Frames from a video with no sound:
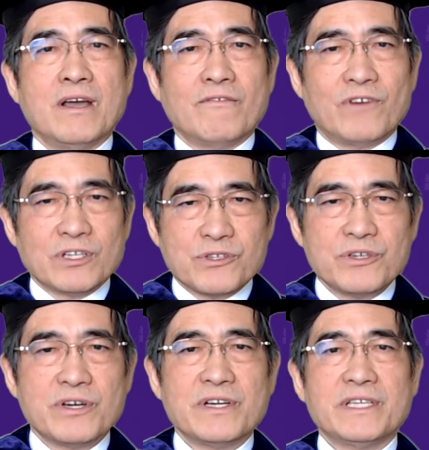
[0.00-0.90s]
For
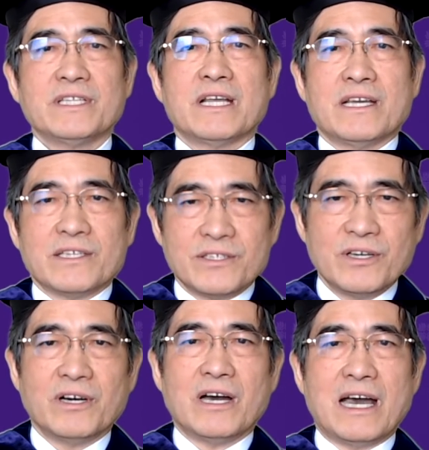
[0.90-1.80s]
during
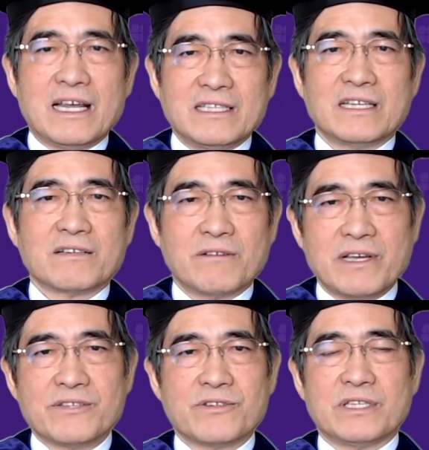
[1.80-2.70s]
your
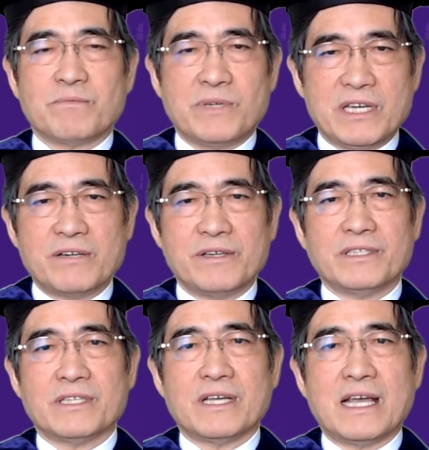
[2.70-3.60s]
undergraduate
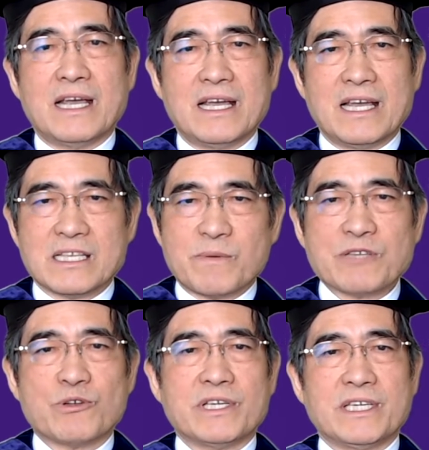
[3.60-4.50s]
period,
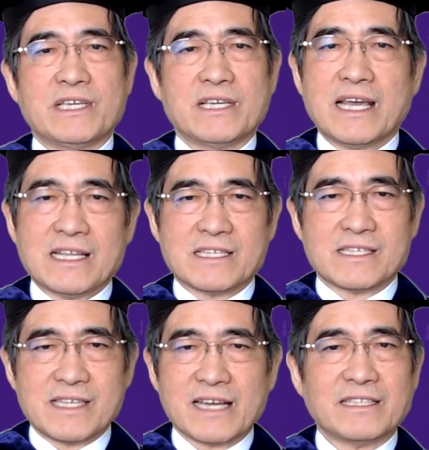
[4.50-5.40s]
especially in its
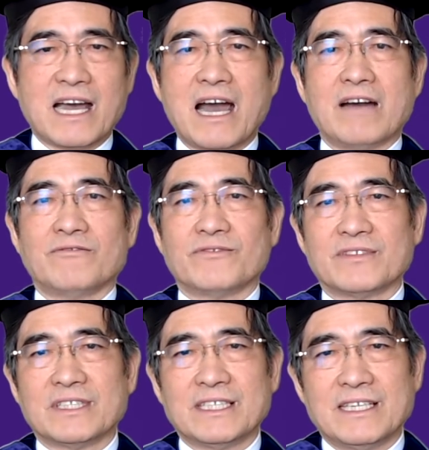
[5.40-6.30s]
second half,
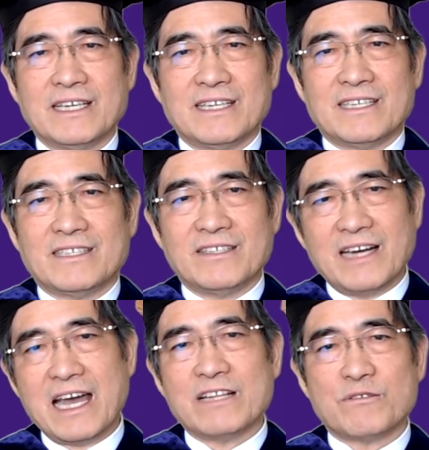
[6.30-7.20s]
you
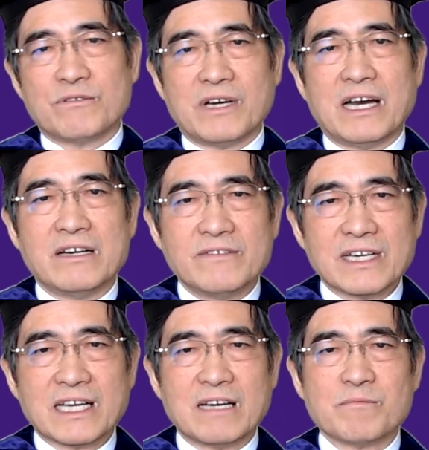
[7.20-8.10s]
had to
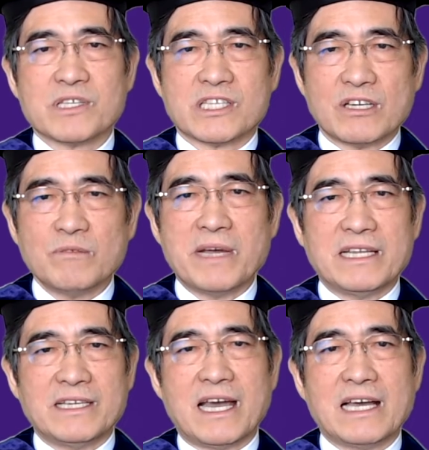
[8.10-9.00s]
overcome so
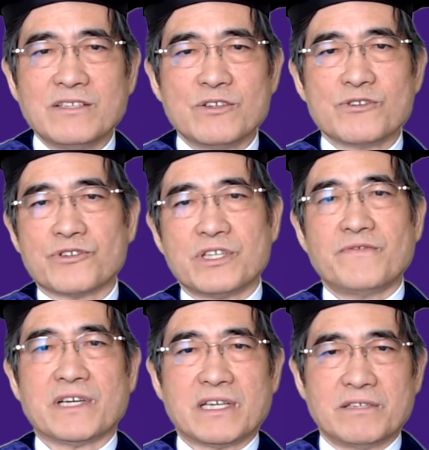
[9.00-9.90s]
many unusual
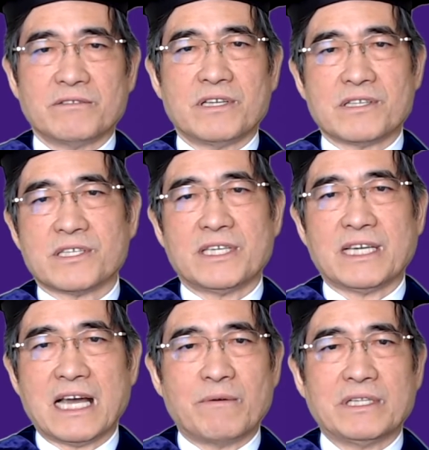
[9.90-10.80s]
difficulties
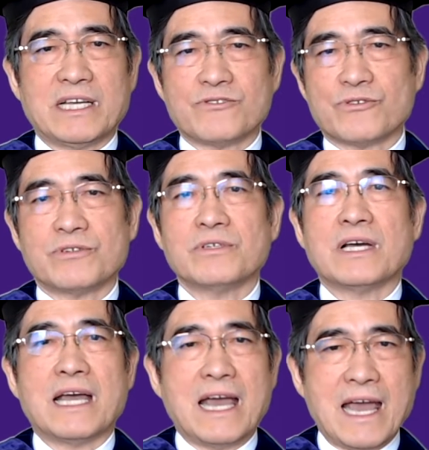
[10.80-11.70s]
in our natural
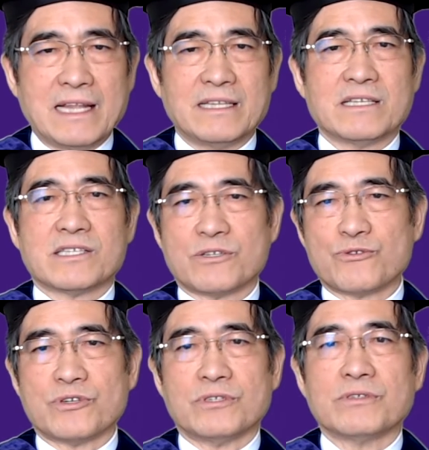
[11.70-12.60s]
and
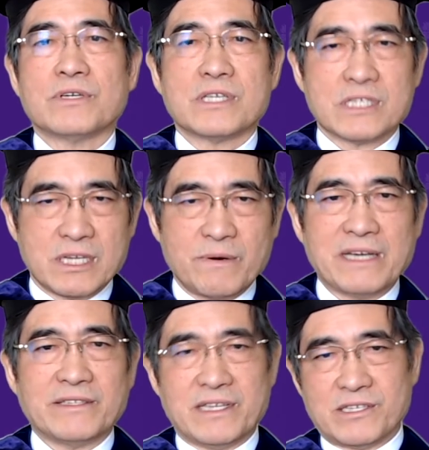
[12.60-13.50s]
social
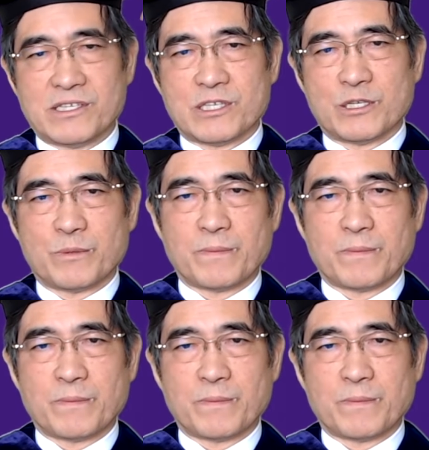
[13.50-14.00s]
surroundings.